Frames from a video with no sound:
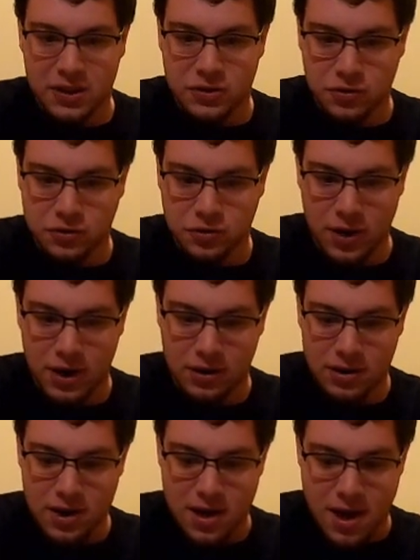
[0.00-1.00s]
Astro
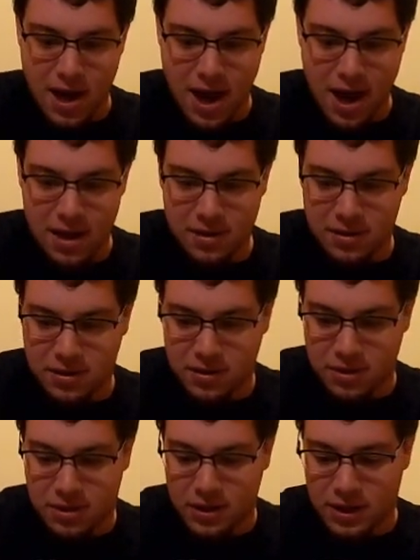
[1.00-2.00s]
Train
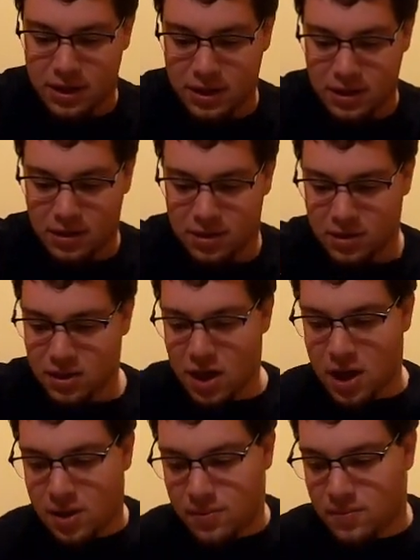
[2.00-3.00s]
as the
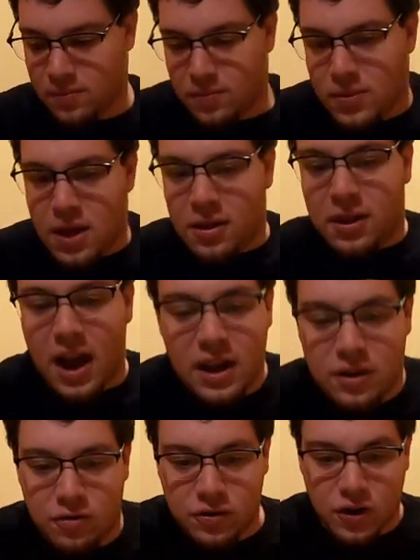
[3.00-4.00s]

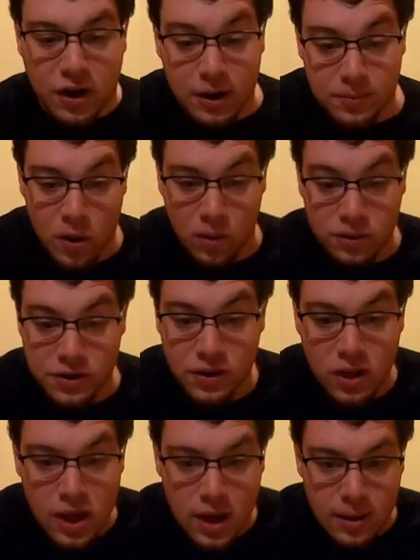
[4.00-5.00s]
Titan's Return mold.
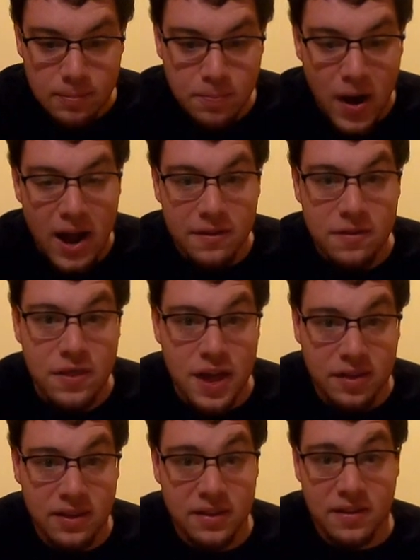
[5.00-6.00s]
But
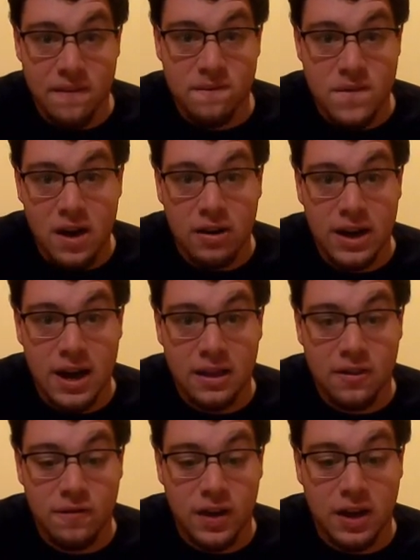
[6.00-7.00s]
this is a very
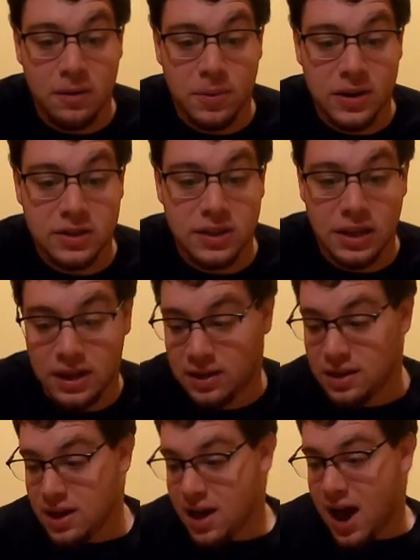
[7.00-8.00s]
nice figure,
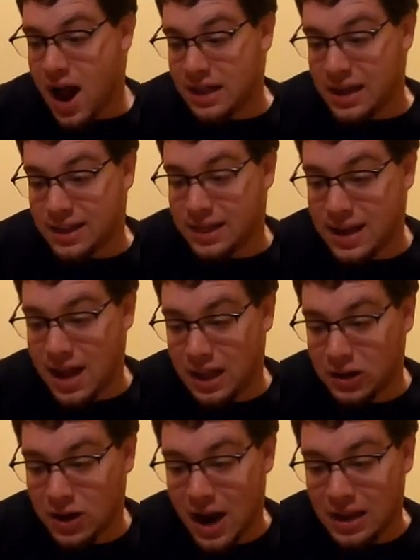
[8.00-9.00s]
personally. I like the
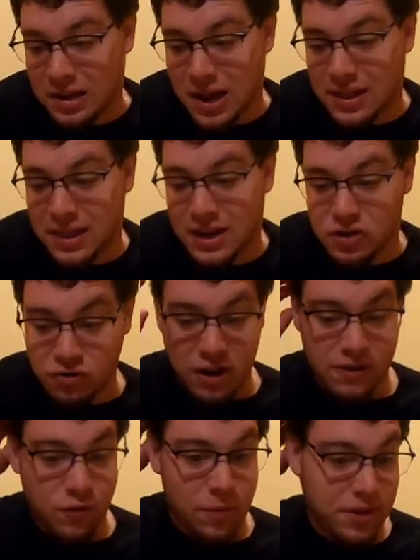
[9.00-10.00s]
color. I like that it
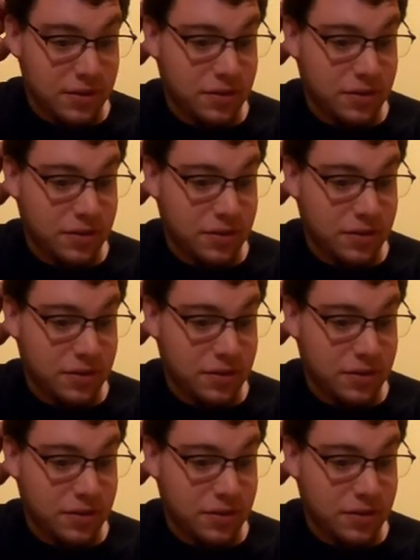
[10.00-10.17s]
transforms